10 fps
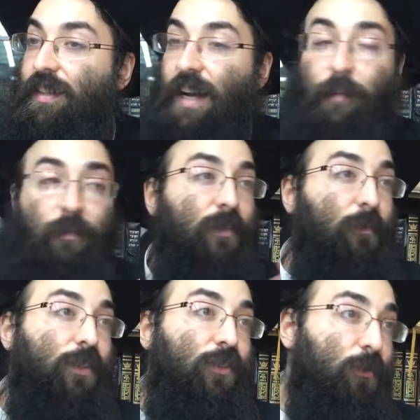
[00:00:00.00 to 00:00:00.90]
The Rambam doesn't
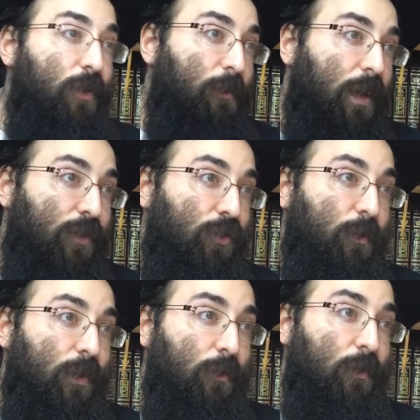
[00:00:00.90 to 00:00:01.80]
mention a word about the
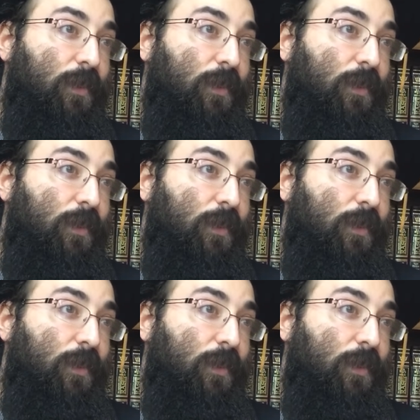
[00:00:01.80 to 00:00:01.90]
Shamir worm.